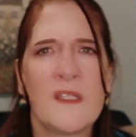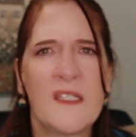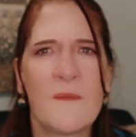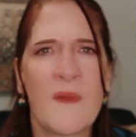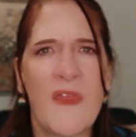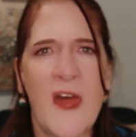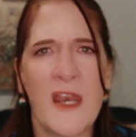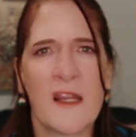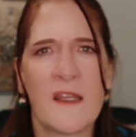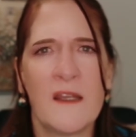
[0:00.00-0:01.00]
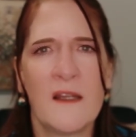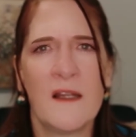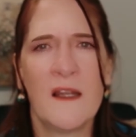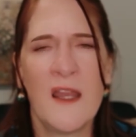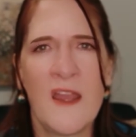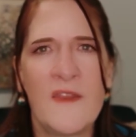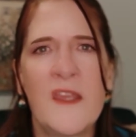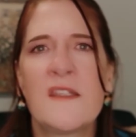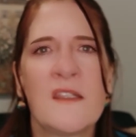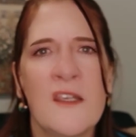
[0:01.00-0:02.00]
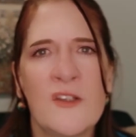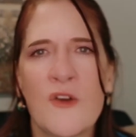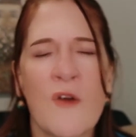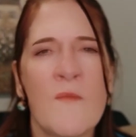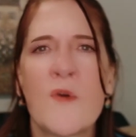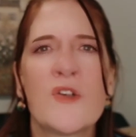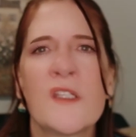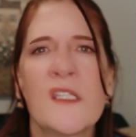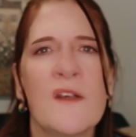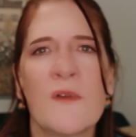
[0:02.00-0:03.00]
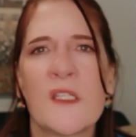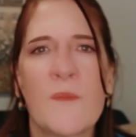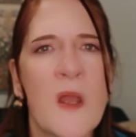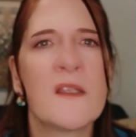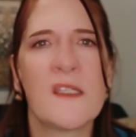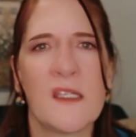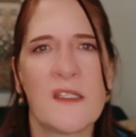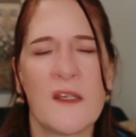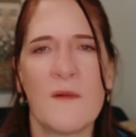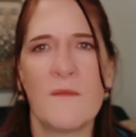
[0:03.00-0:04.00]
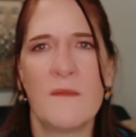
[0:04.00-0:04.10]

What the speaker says: sympathetic. This is your emergency response system.